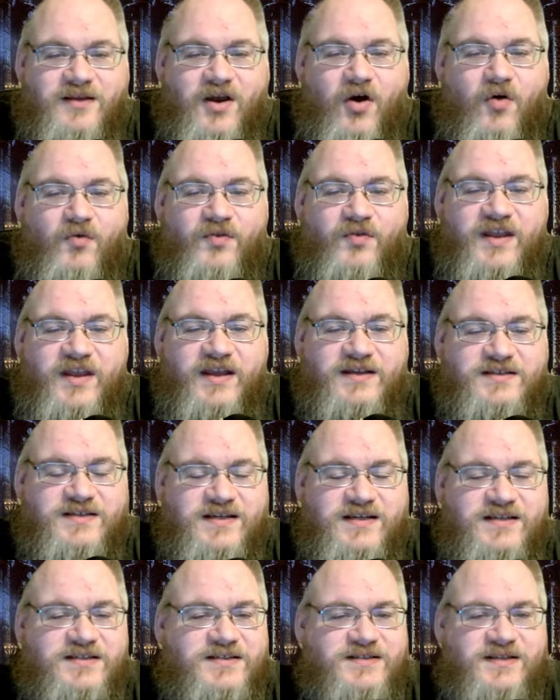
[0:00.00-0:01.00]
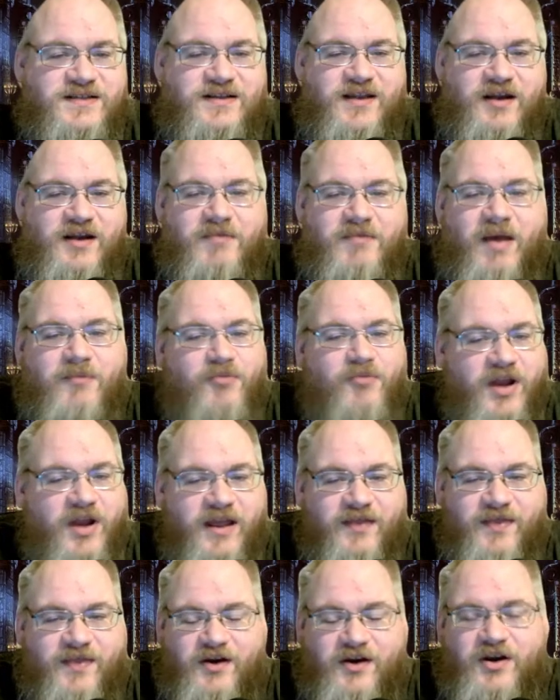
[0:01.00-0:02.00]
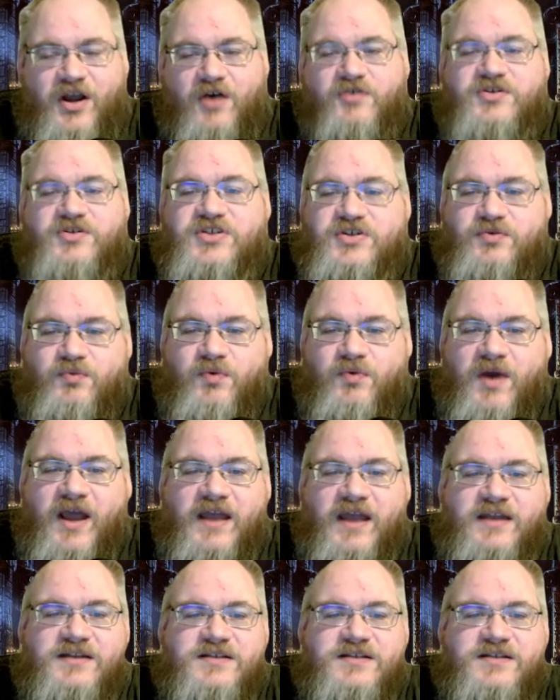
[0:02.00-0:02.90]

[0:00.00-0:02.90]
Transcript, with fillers: only exists in their memory and their notes, right?